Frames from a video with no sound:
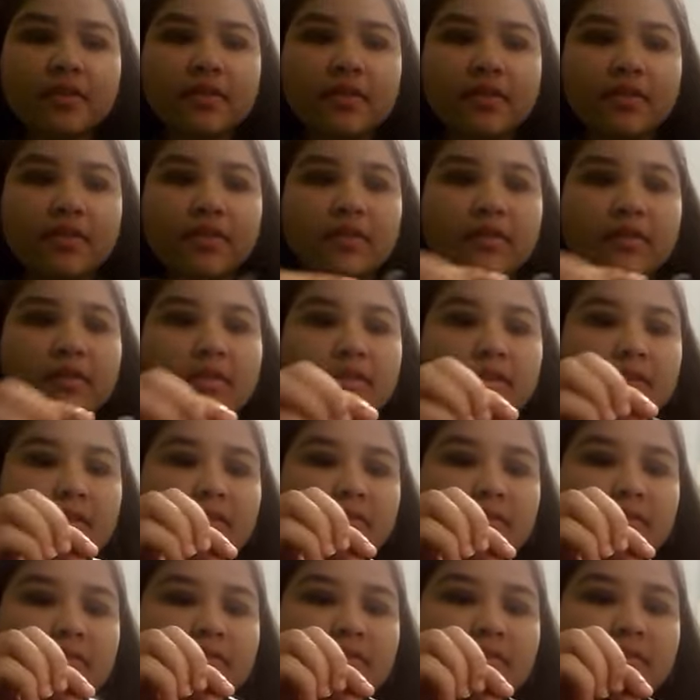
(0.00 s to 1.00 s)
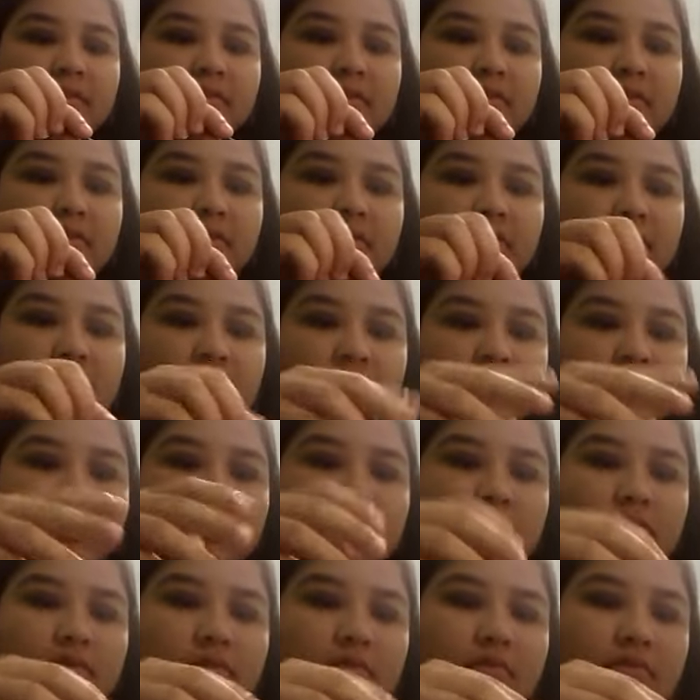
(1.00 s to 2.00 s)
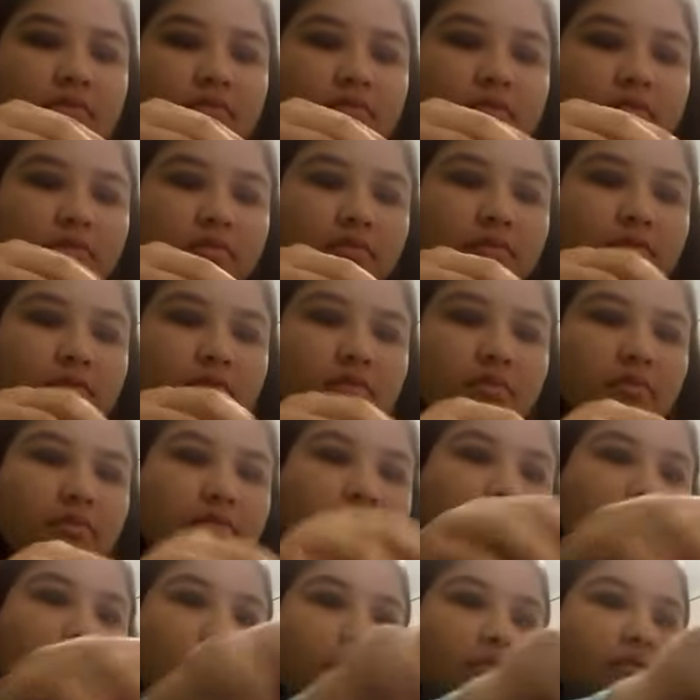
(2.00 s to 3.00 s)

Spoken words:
[no speech]